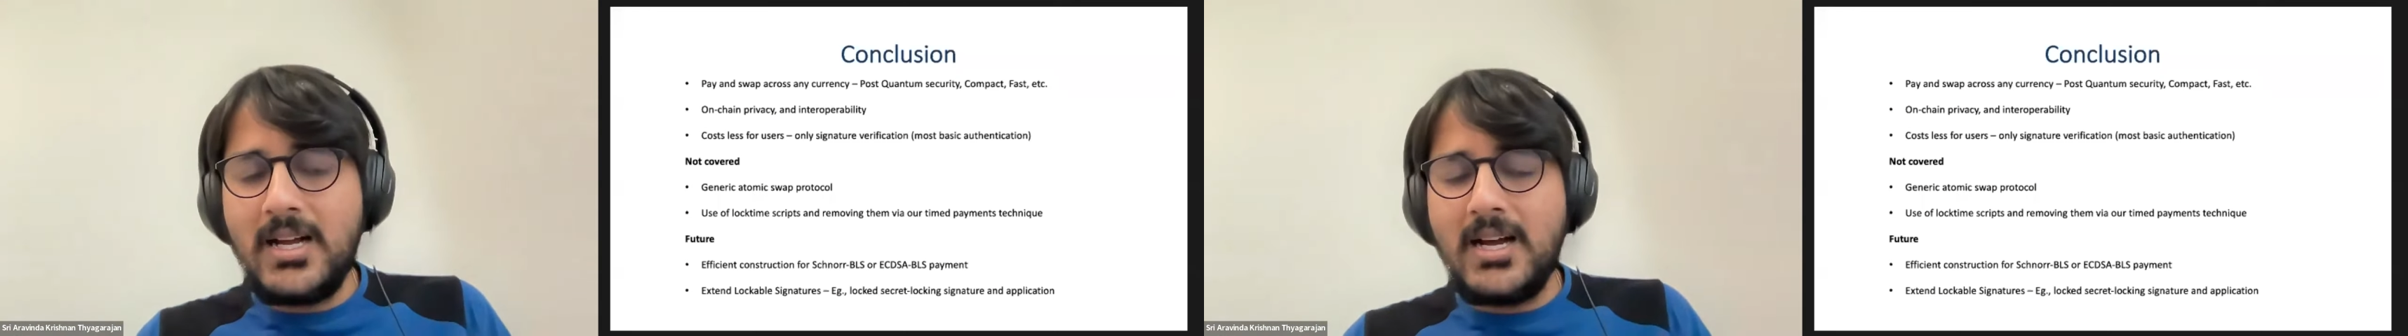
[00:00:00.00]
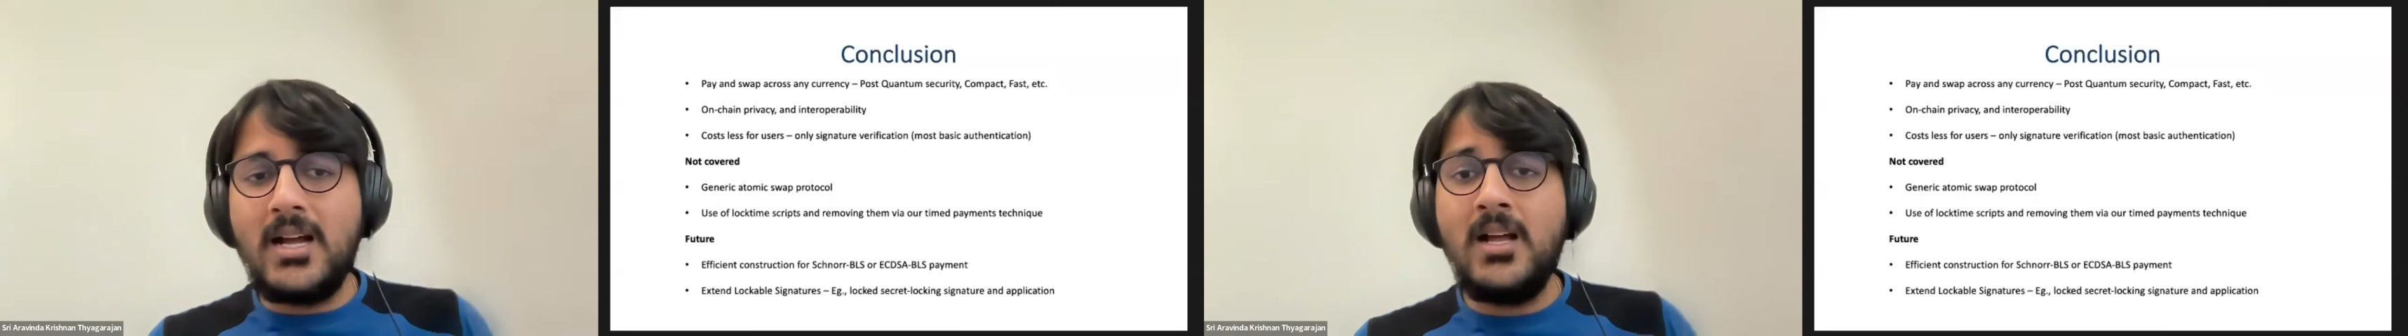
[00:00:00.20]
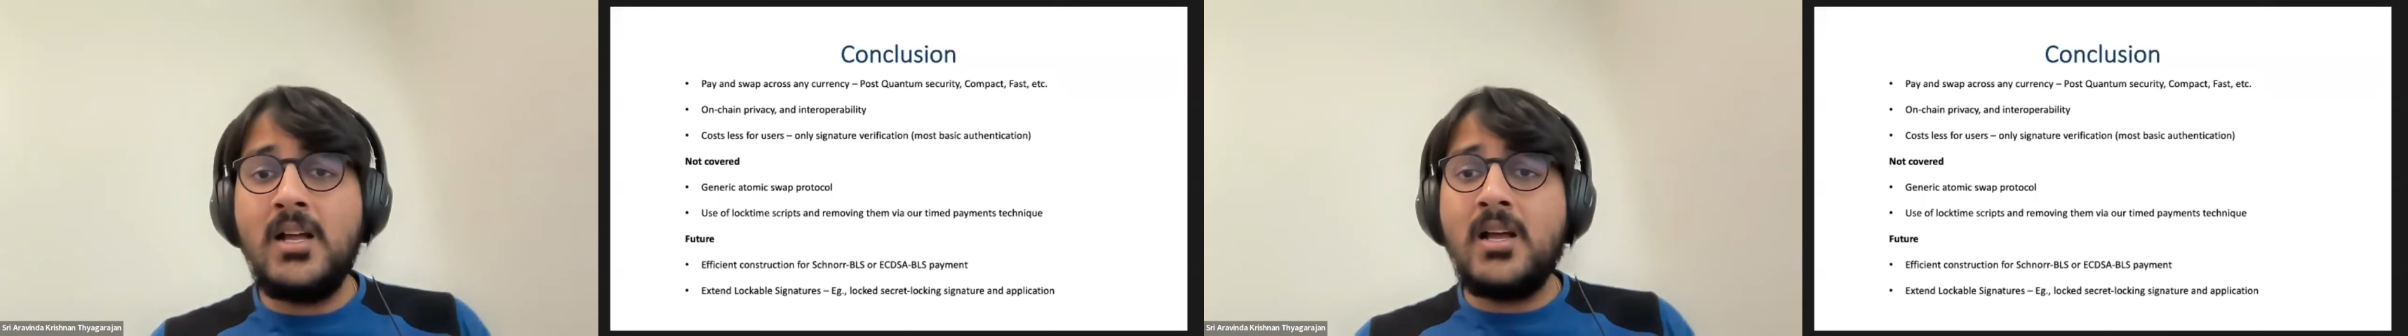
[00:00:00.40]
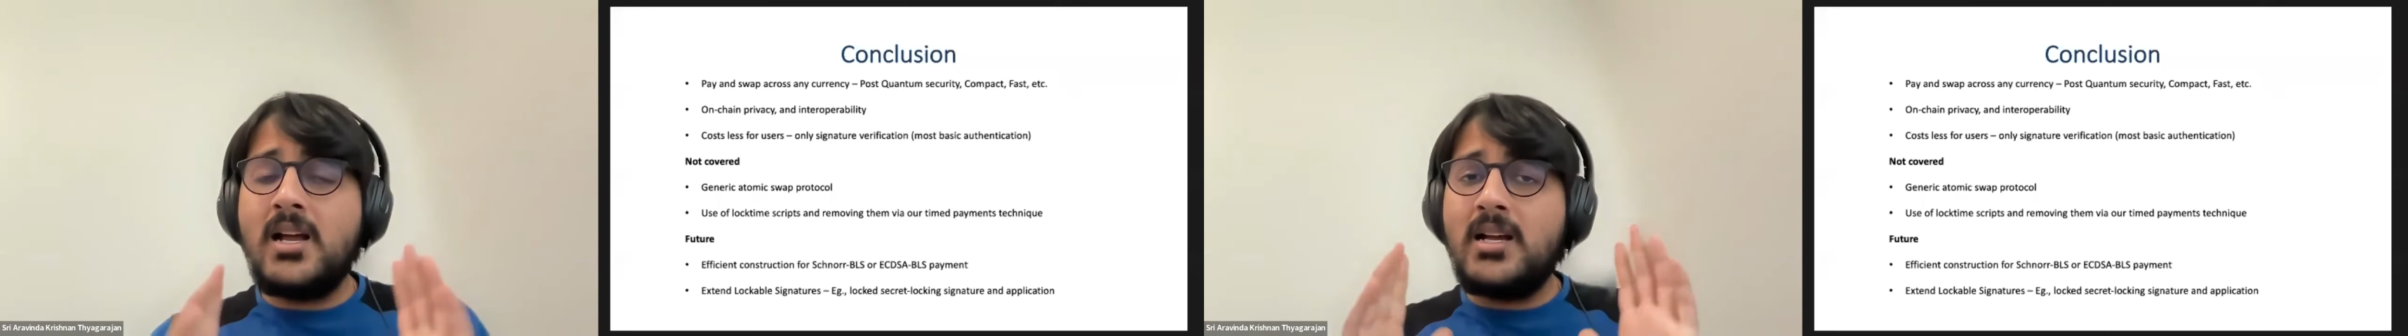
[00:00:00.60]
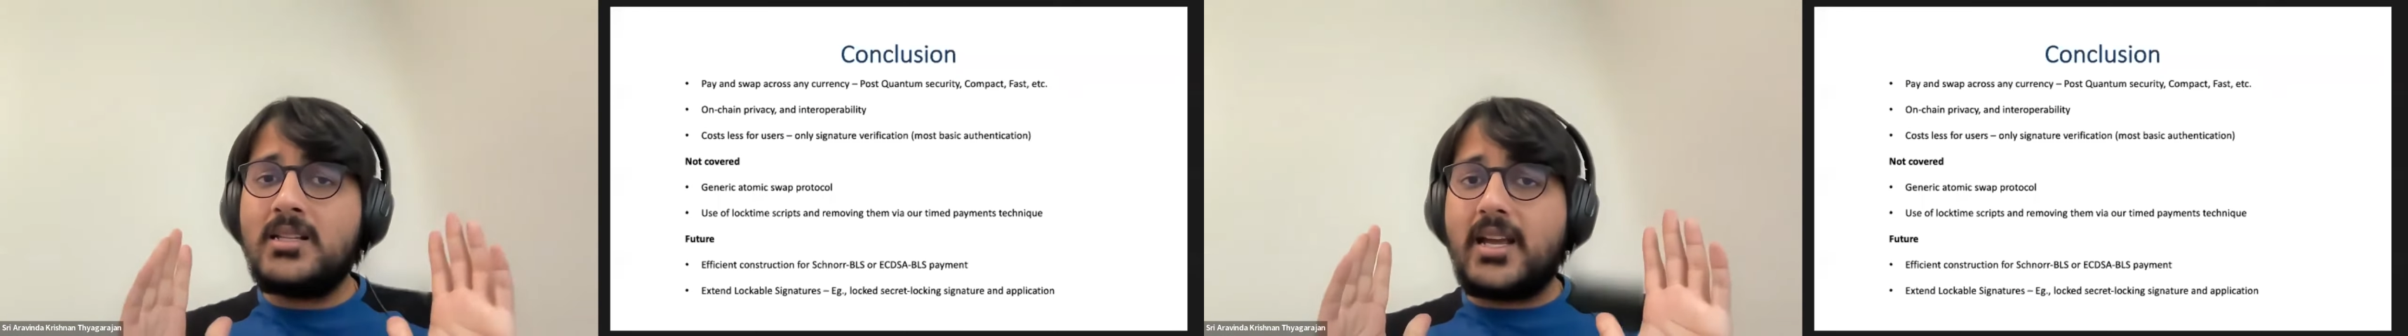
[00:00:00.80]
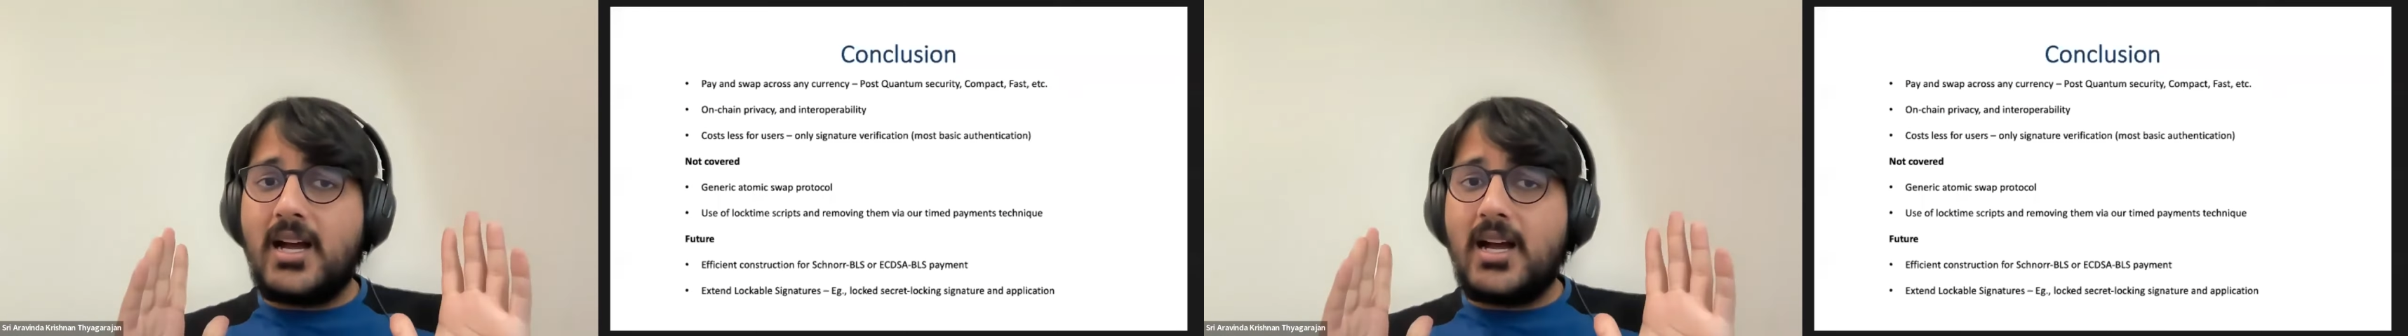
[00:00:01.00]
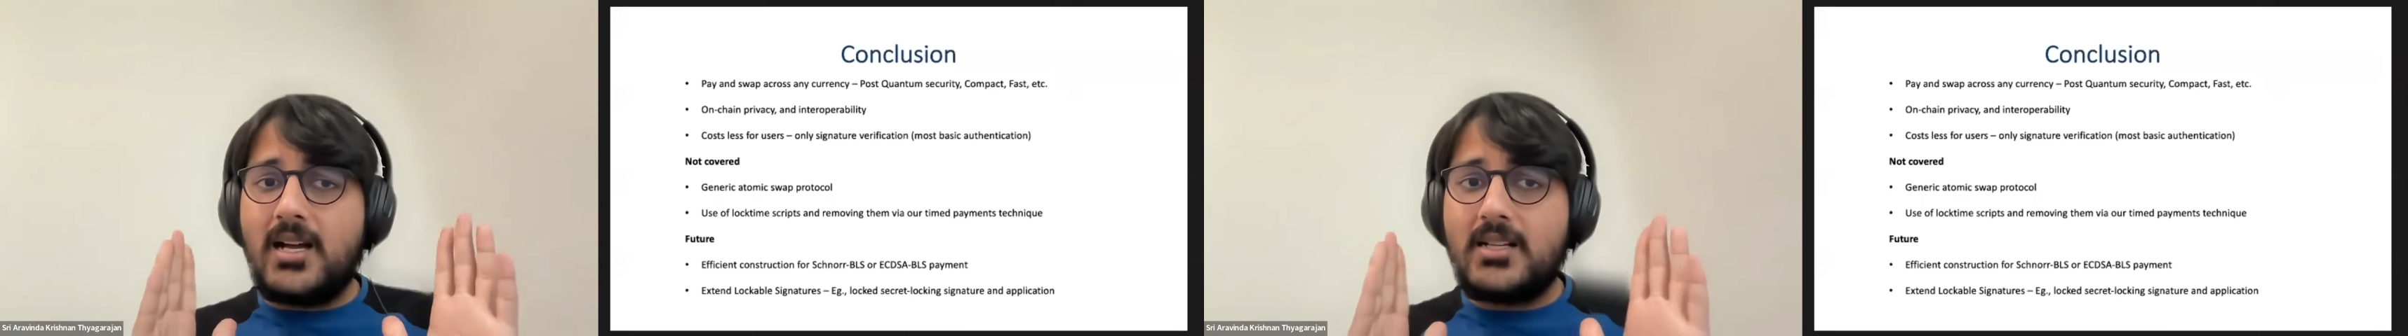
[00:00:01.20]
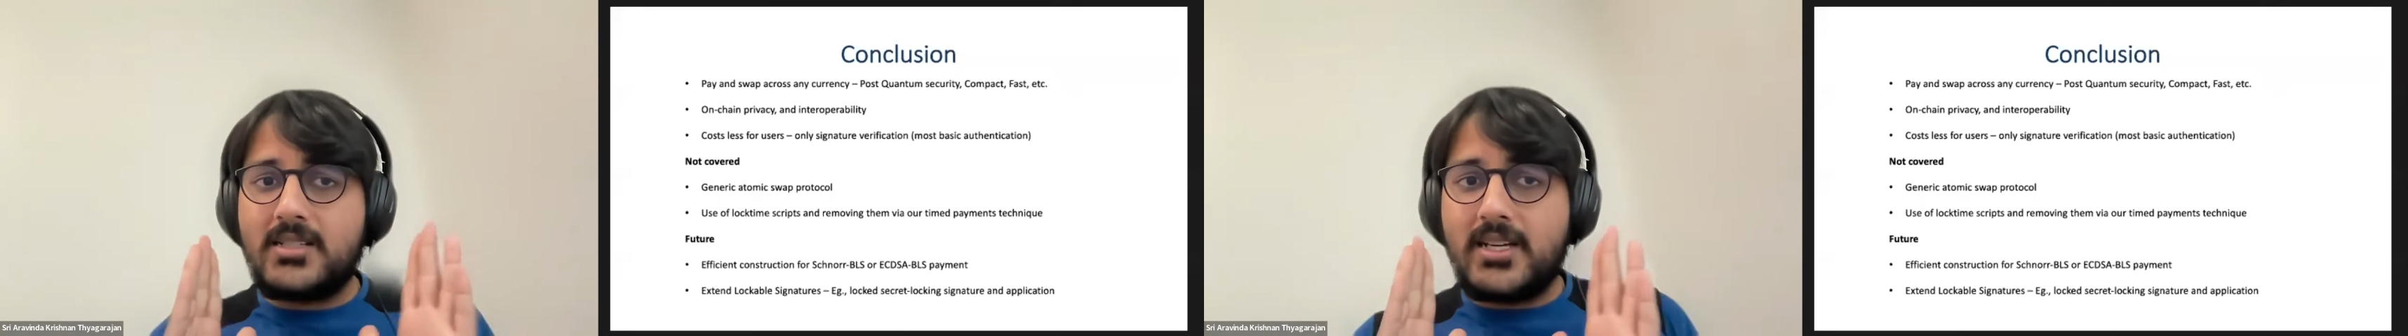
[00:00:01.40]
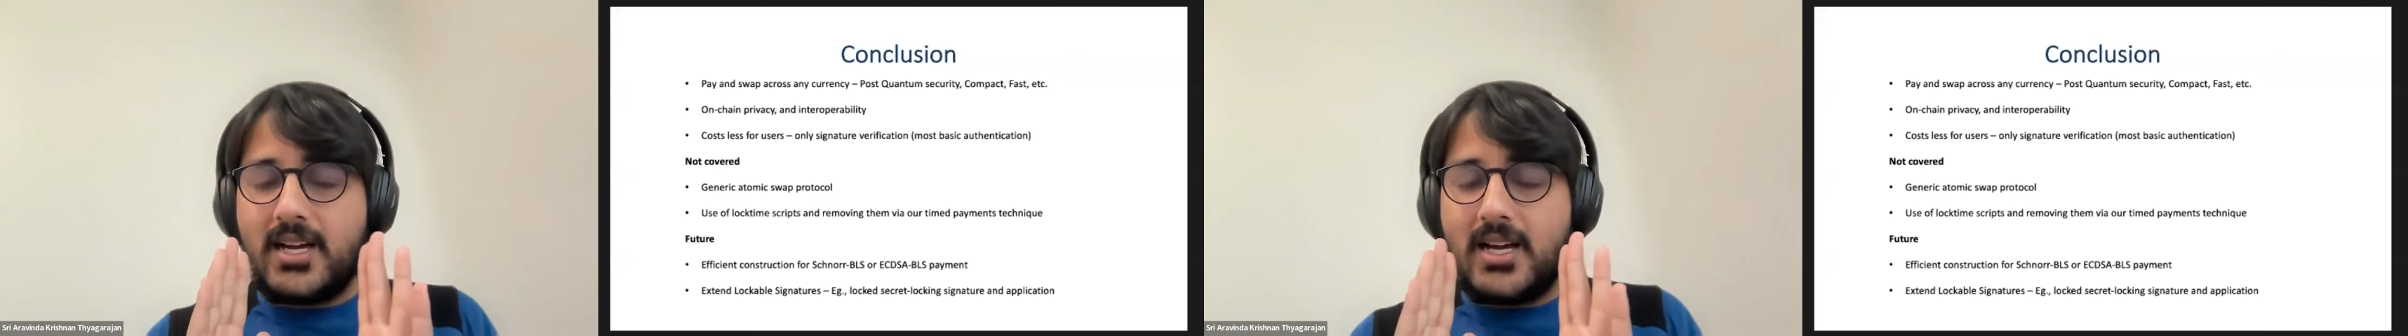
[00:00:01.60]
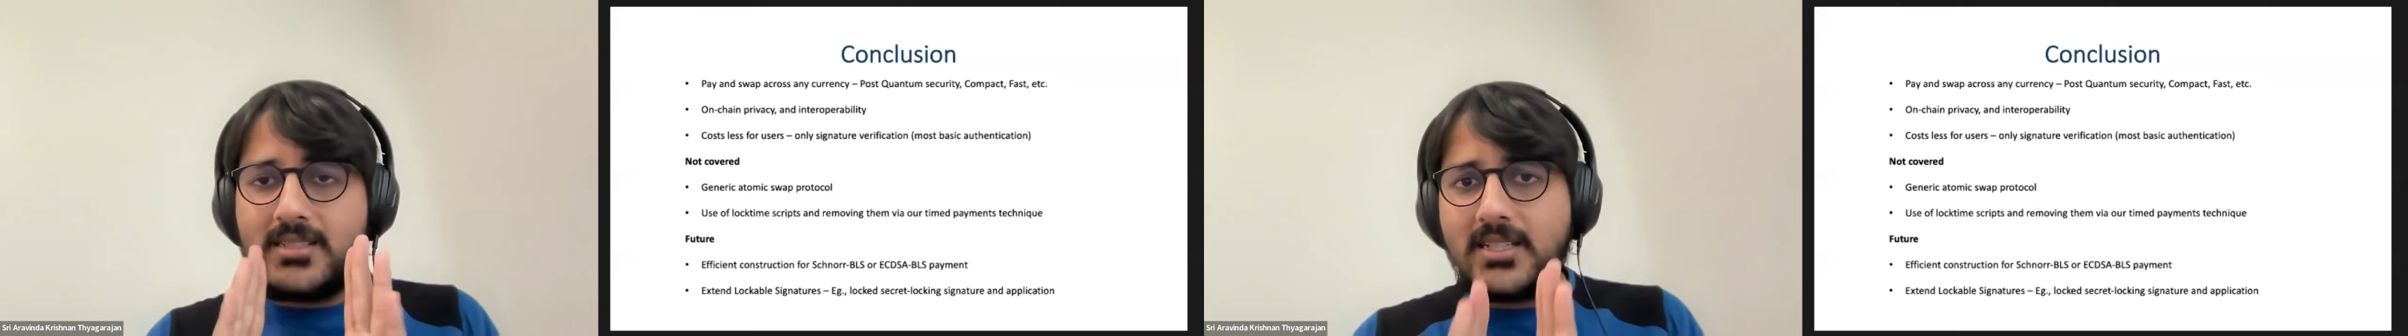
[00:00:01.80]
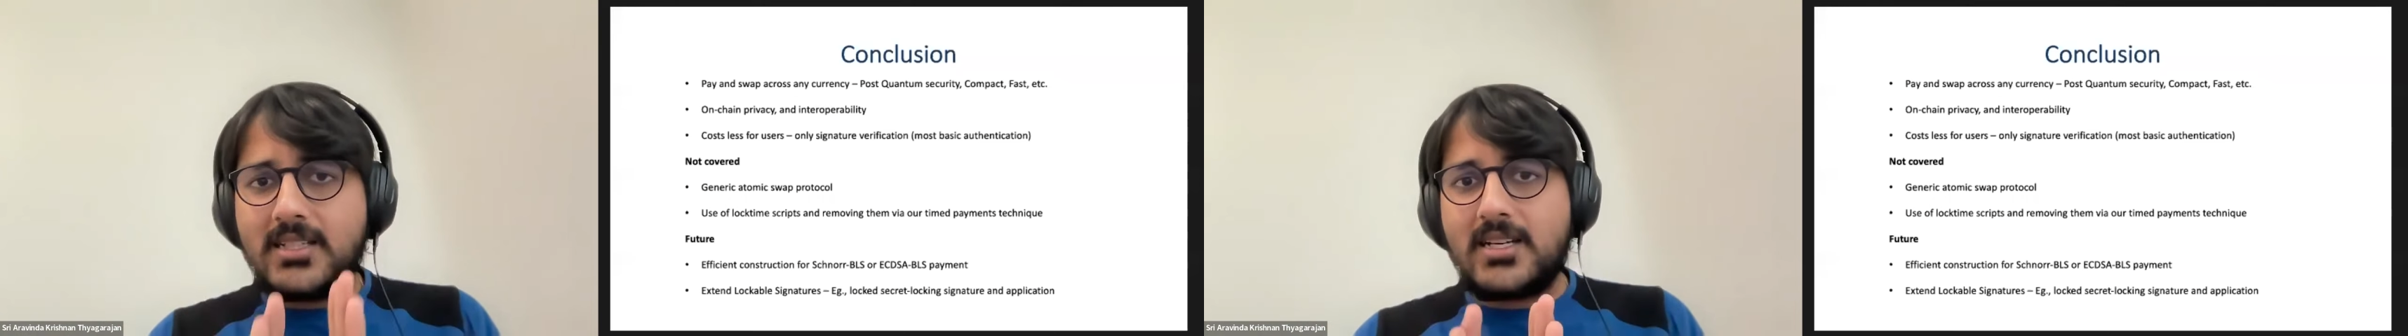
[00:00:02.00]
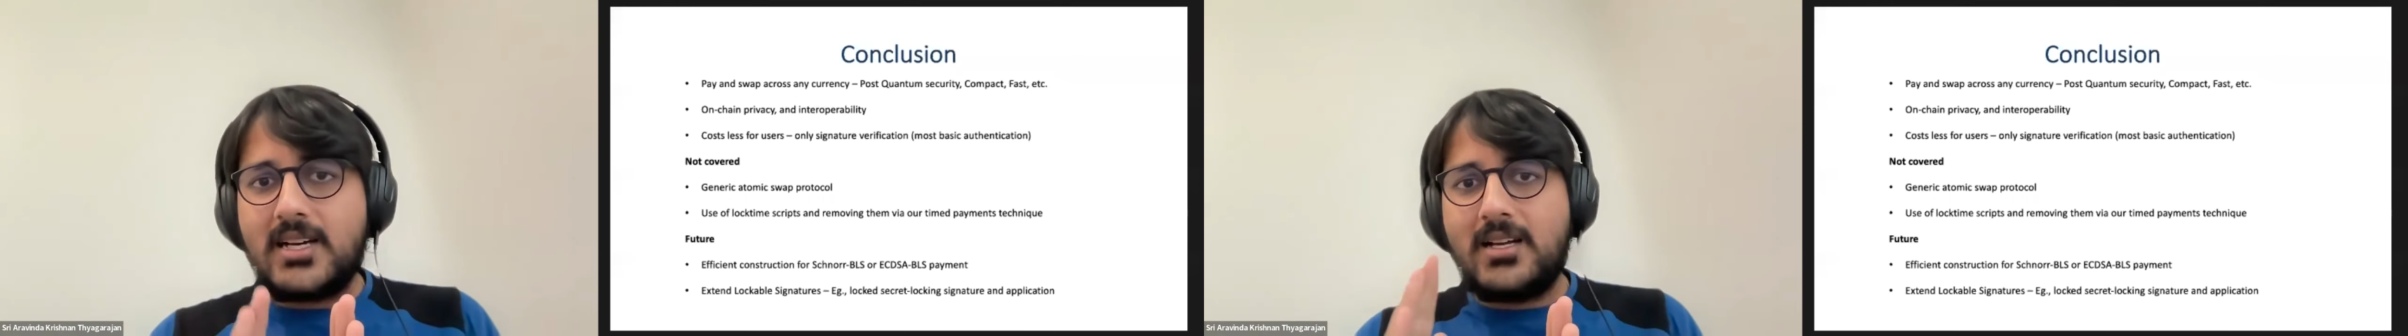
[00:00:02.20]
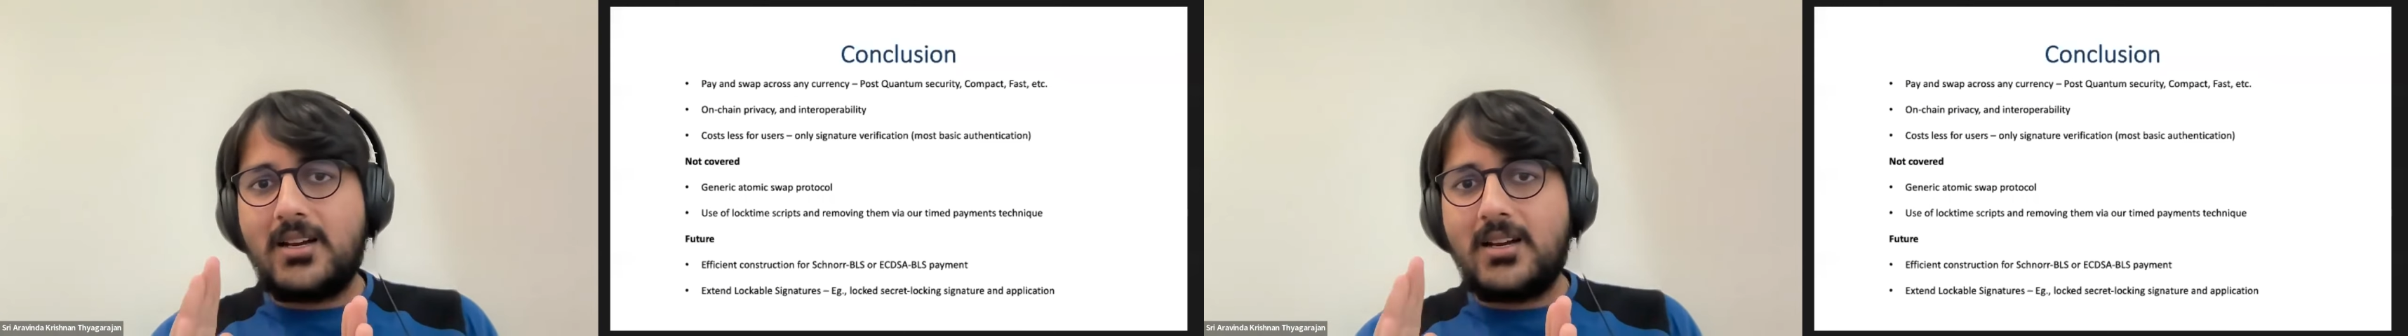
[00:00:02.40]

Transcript: Uh, the, uh, the other uh,